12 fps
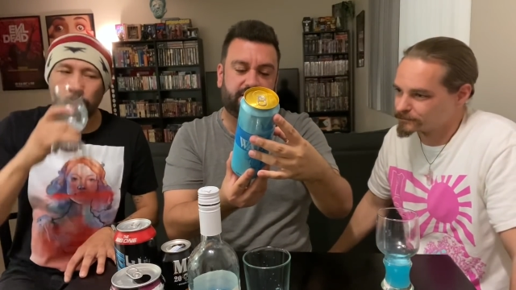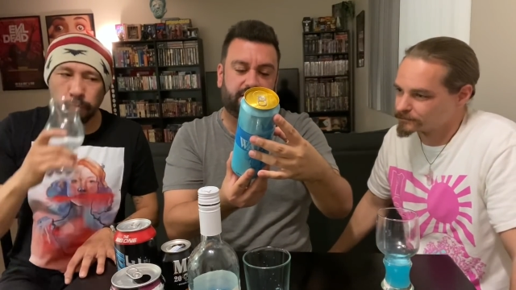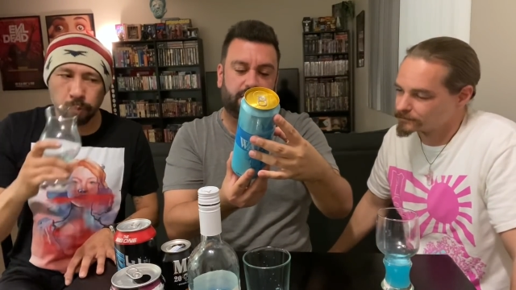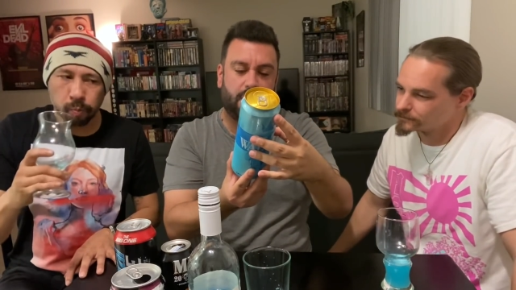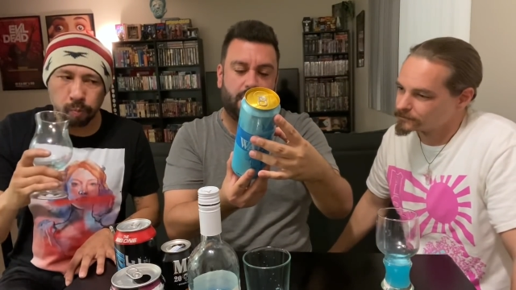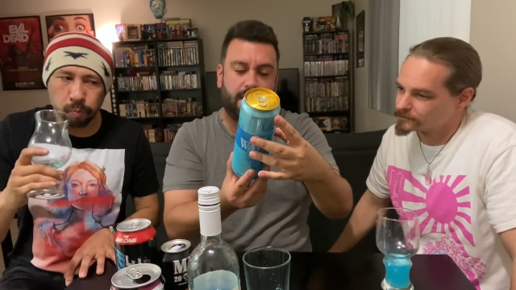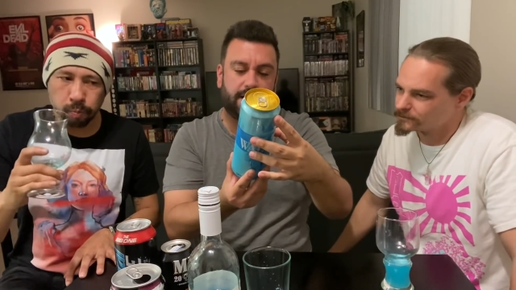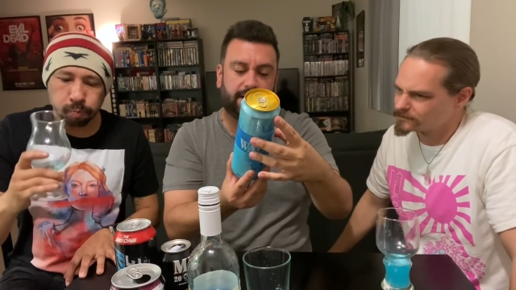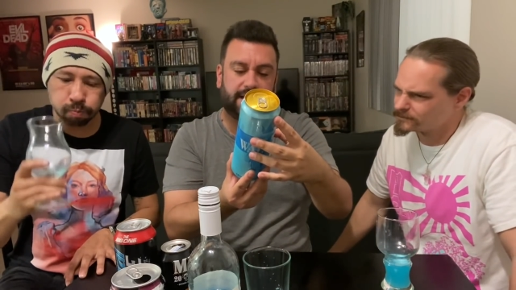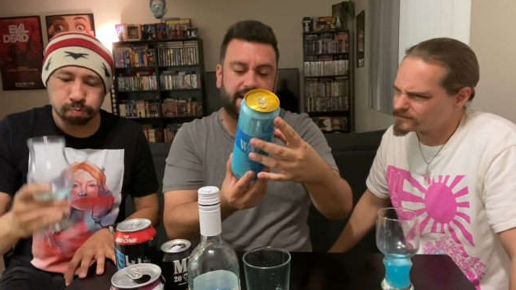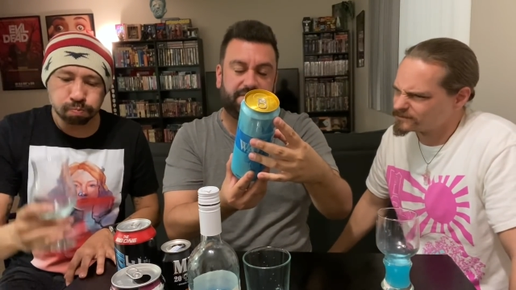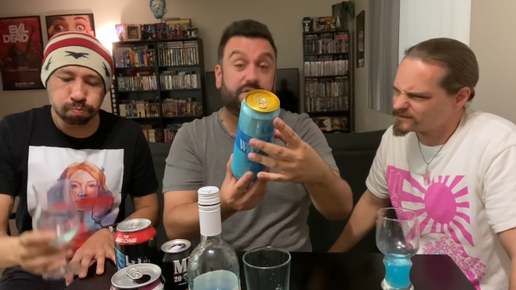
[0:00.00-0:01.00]
Speaker 1: long
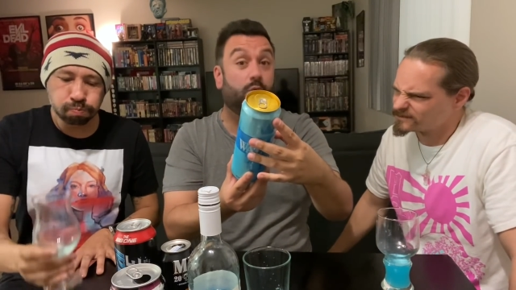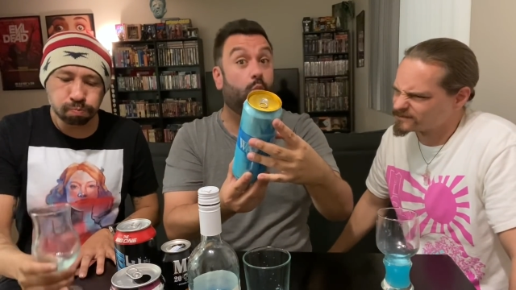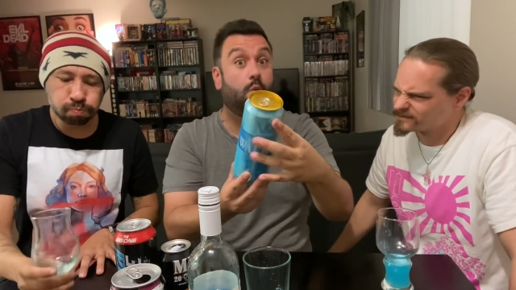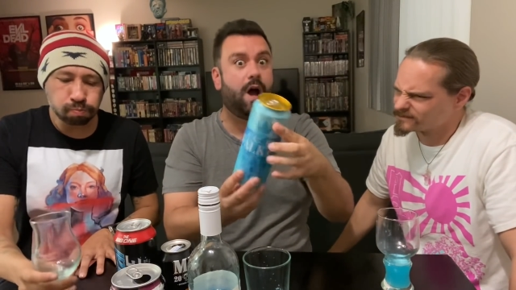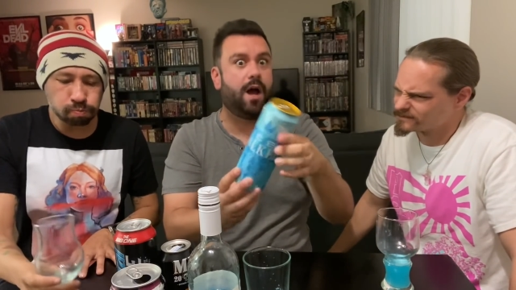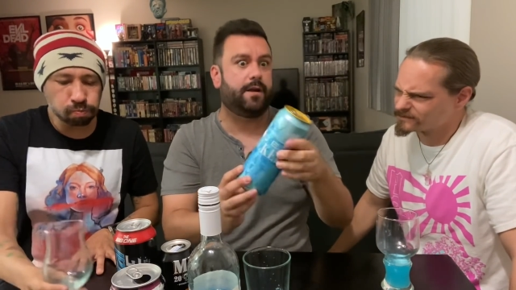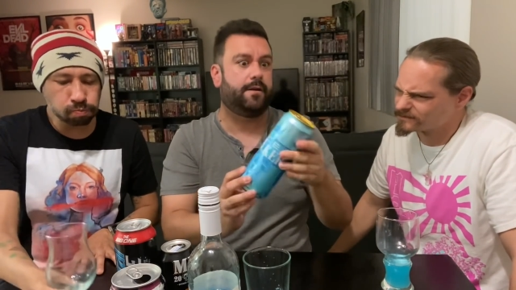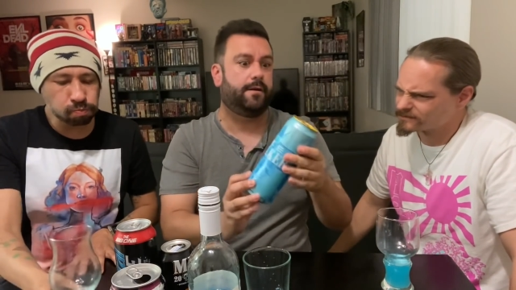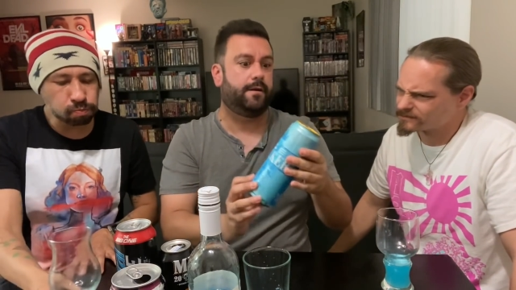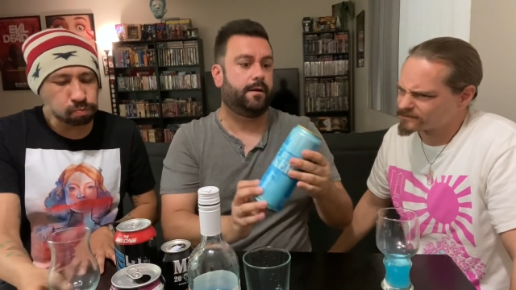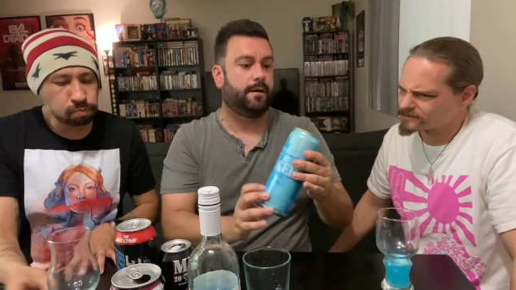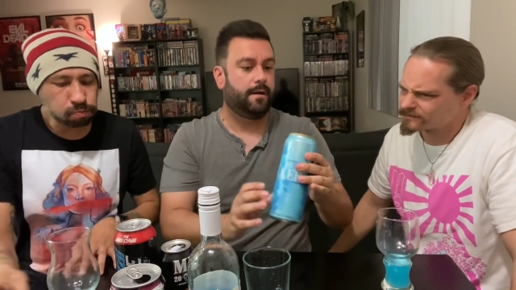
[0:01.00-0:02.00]
live the
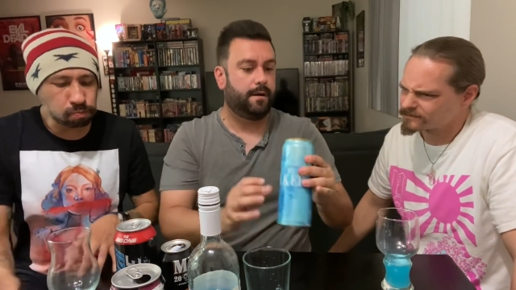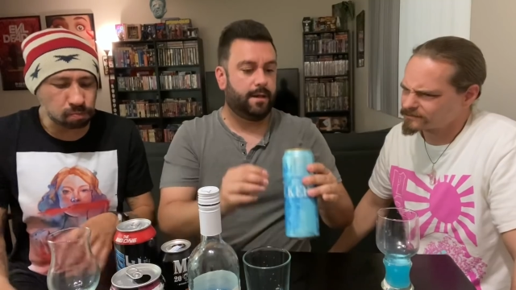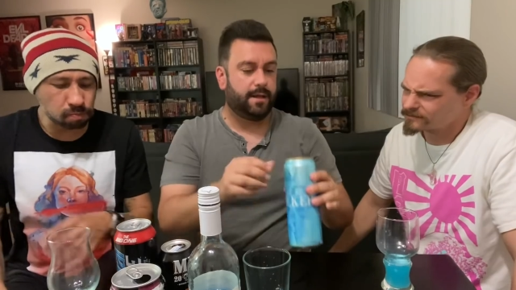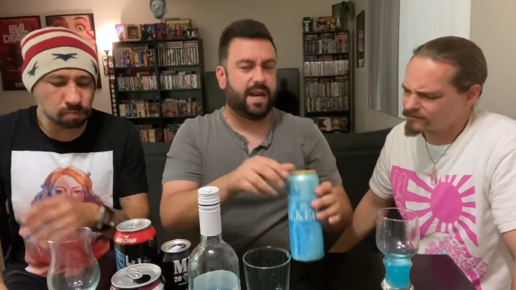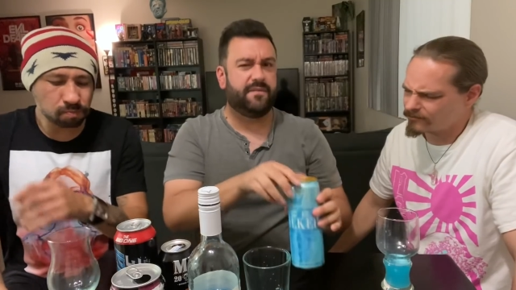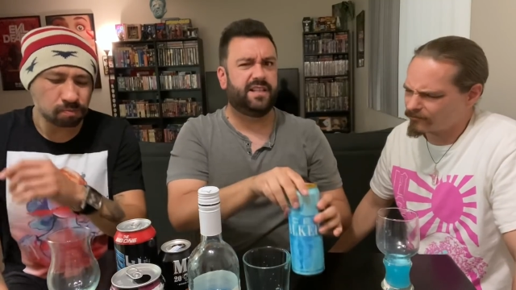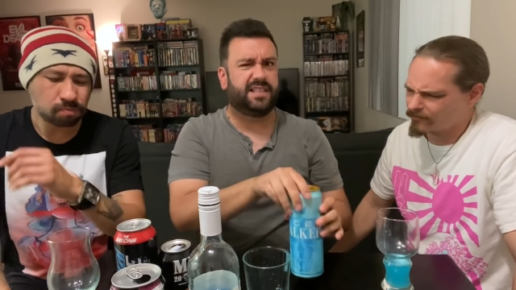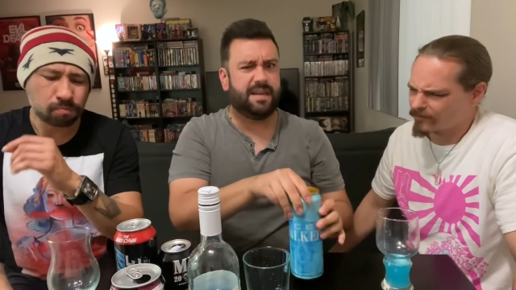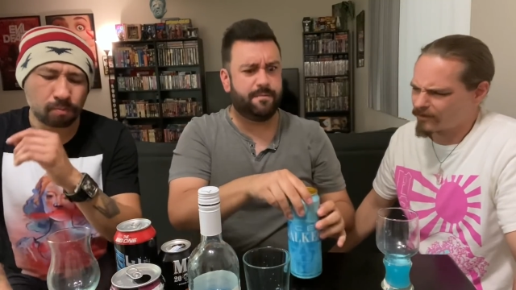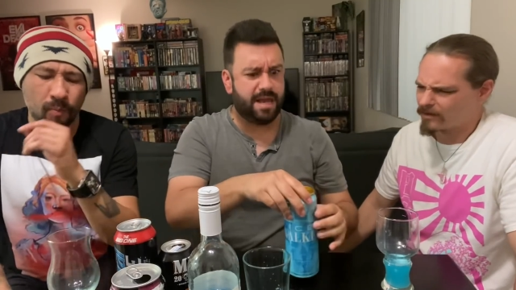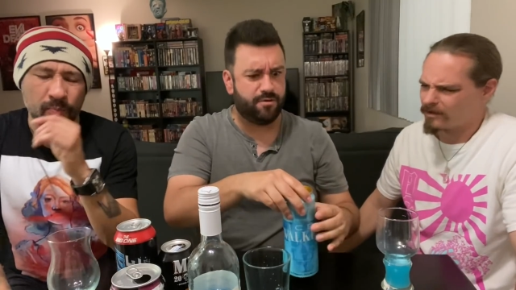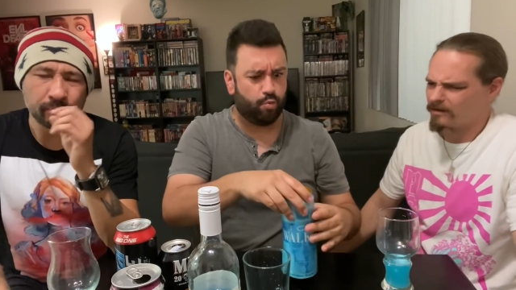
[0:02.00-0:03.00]
walker kind of
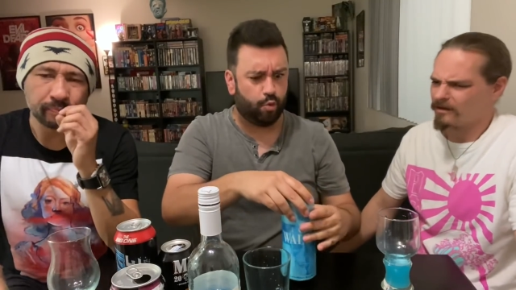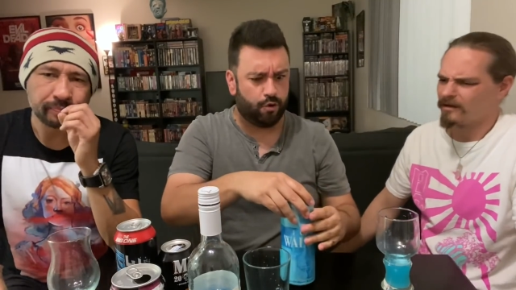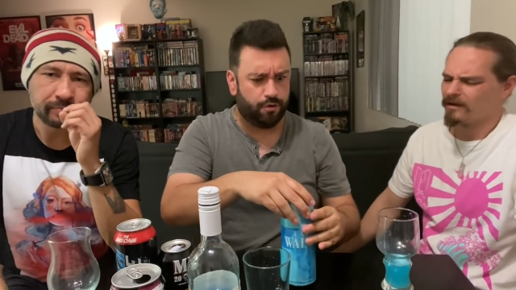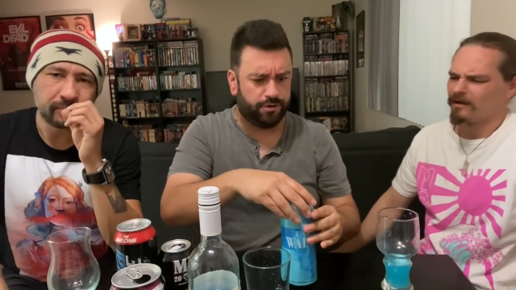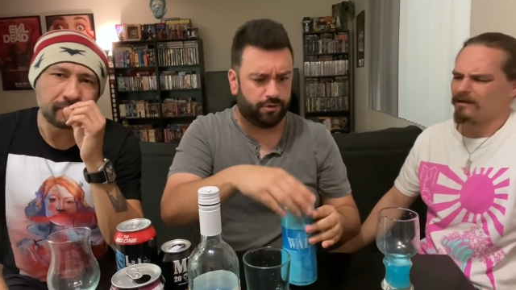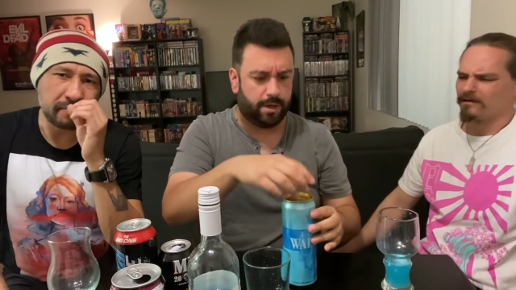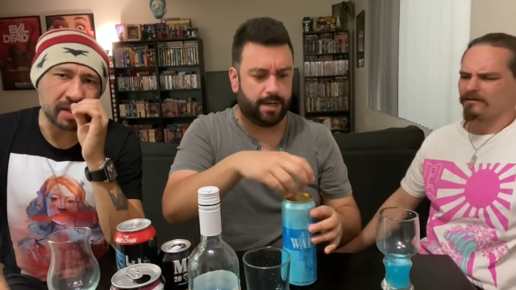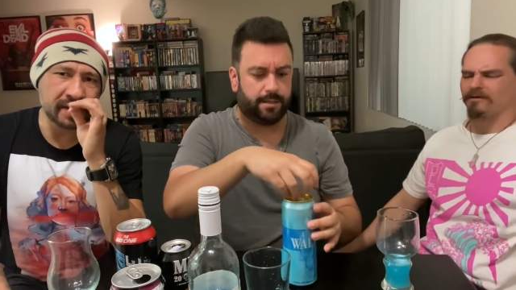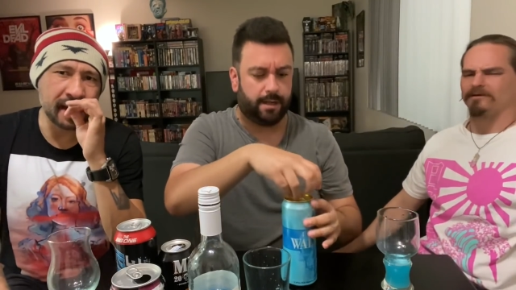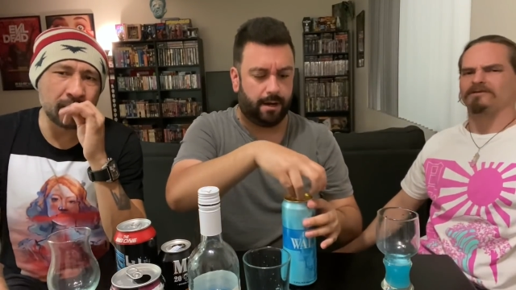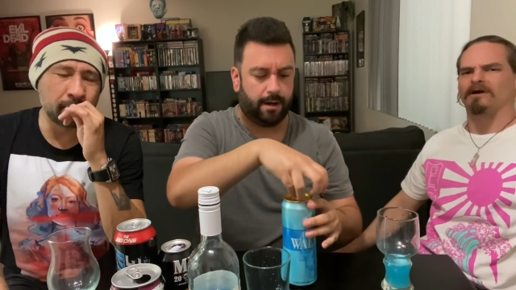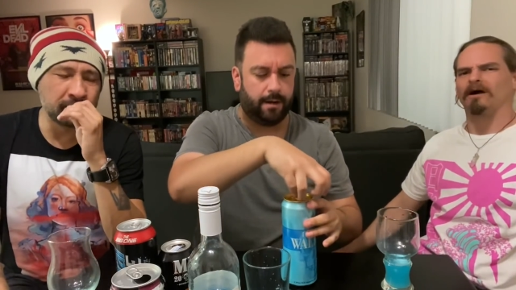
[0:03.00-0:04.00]
intimidating words right there. They are.